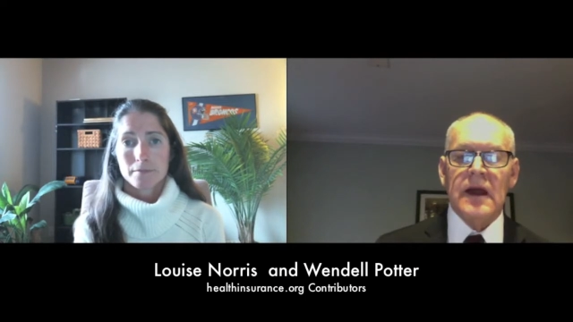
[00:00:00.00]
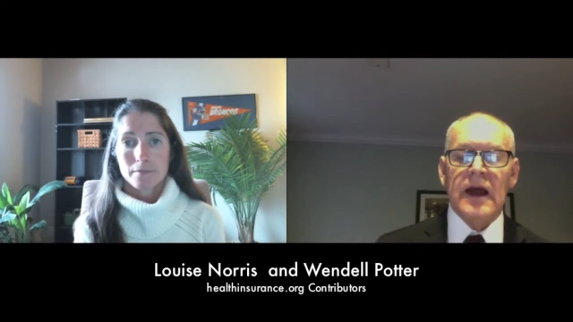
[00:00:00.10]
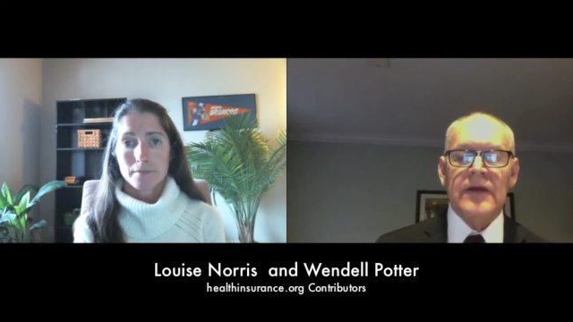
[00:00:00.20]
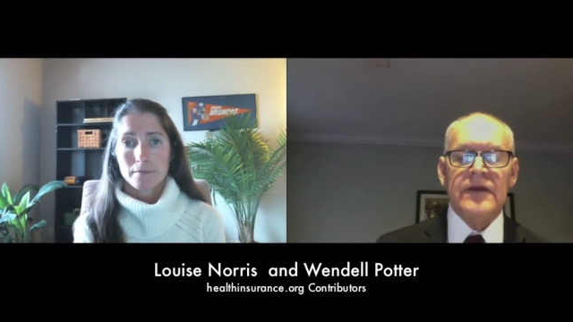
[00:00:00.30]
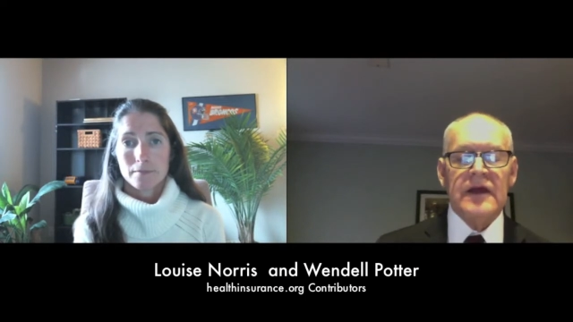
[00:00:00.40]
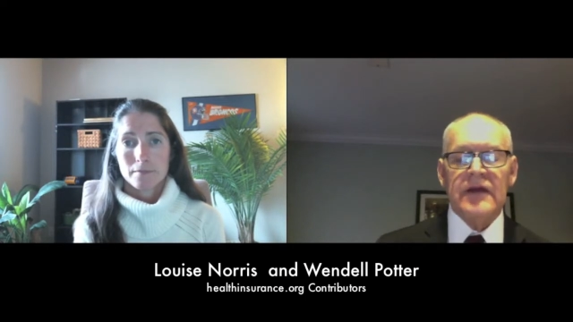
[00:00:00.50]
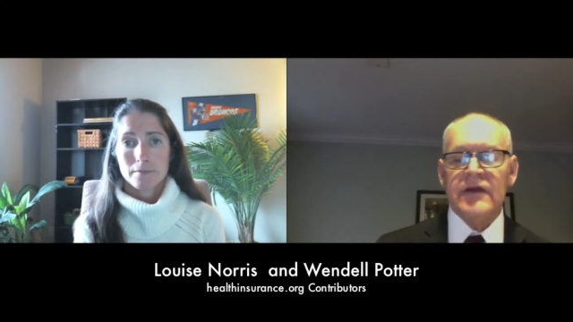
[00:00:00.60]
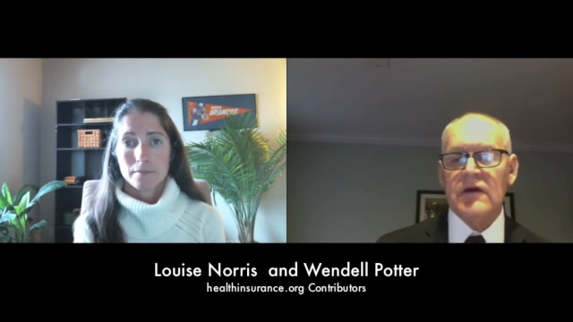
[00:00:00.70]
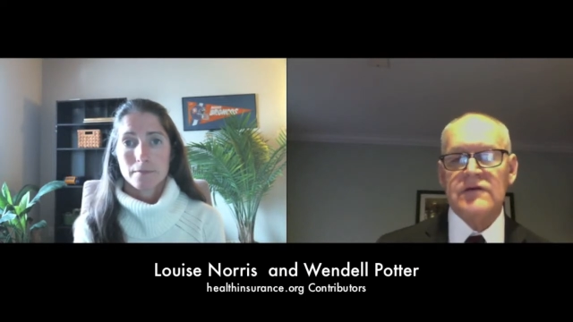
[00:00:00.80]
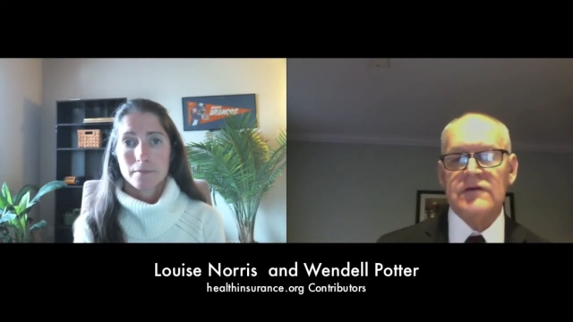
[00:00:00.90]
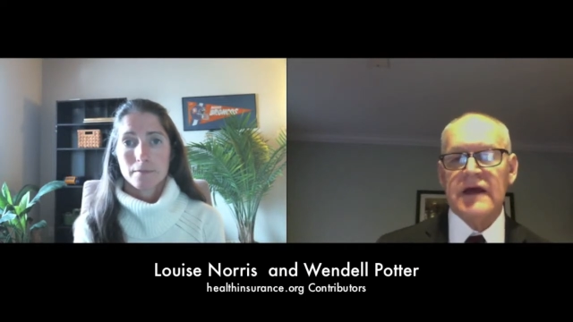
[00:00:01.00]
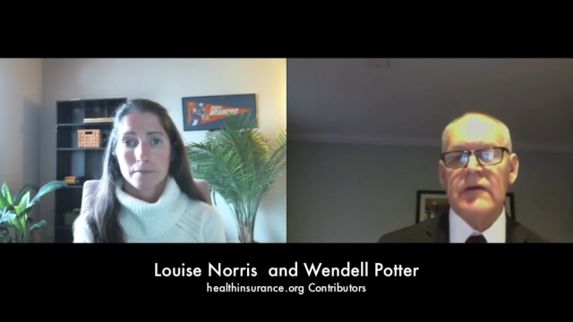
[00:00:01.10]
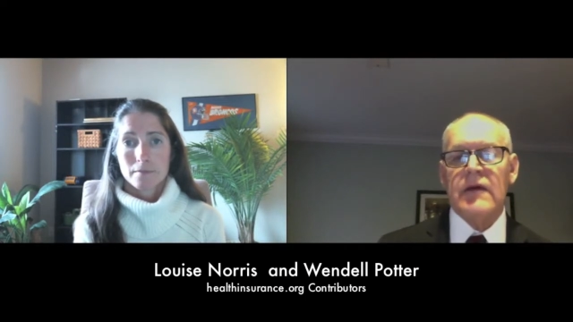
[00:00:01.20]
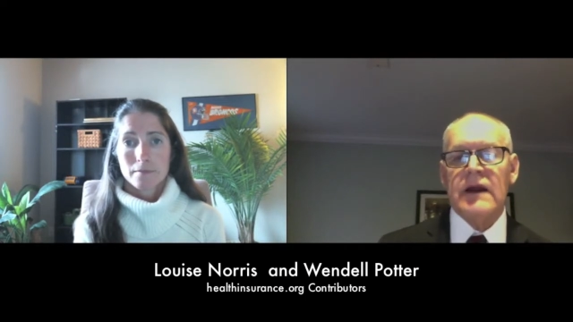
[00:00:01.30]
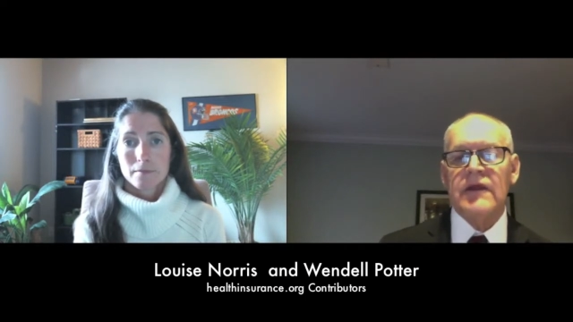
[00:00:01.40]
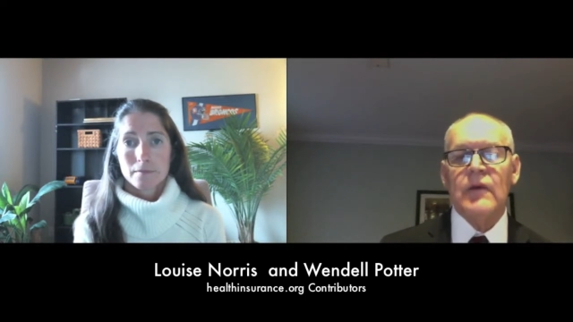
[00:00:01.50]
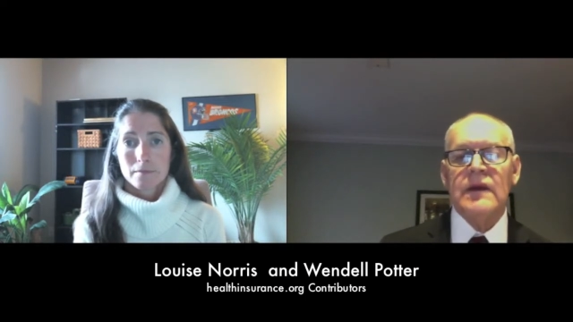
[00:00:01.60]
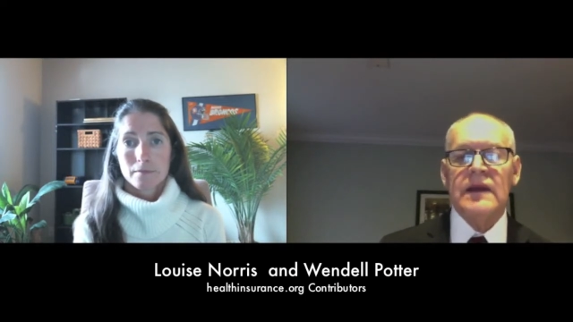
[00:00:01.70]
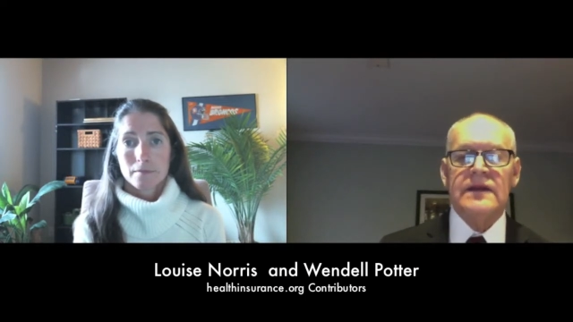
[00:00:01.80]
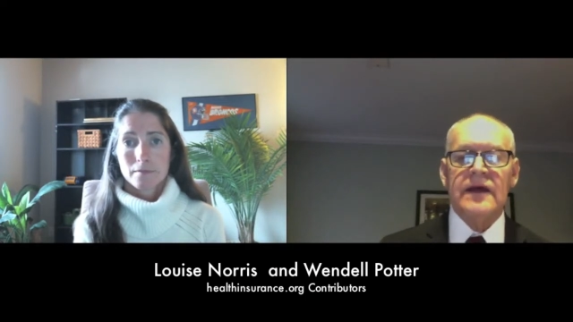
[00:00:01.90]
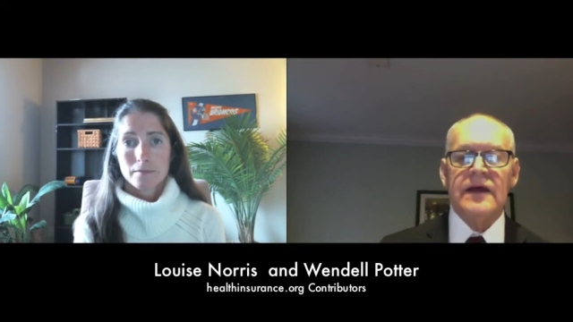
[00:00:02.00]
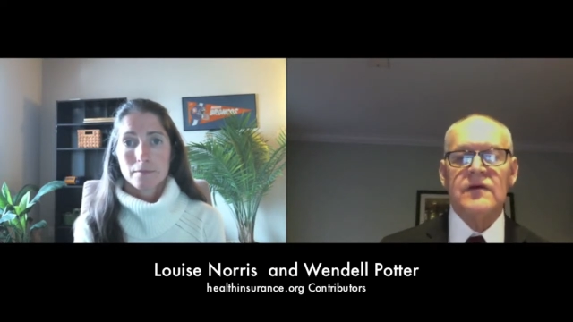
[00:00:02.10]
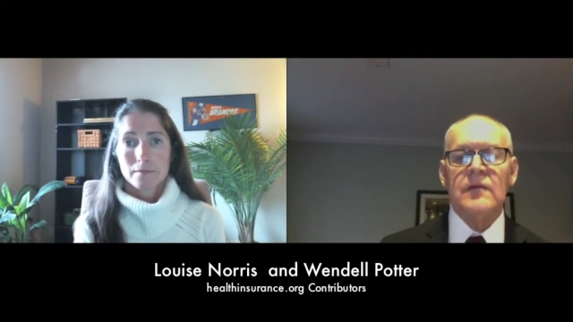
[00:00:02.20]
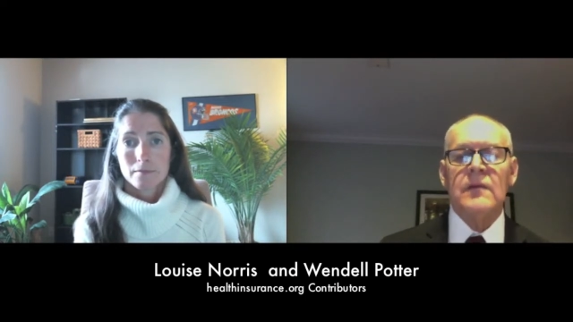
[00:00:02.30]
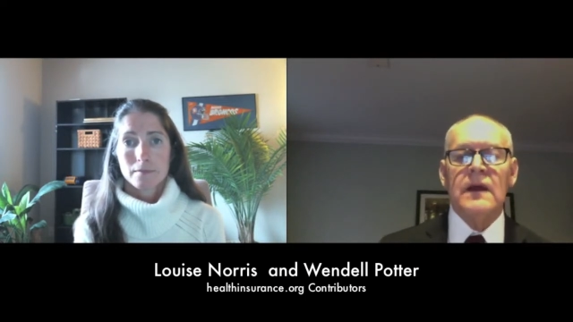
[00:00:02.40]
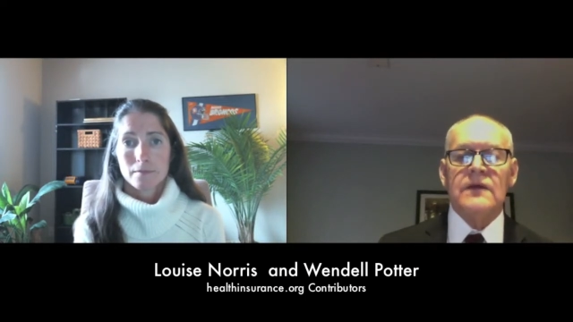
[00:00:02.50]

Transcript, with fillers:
Speaker 1: I think you're exactly right. I think we need to have some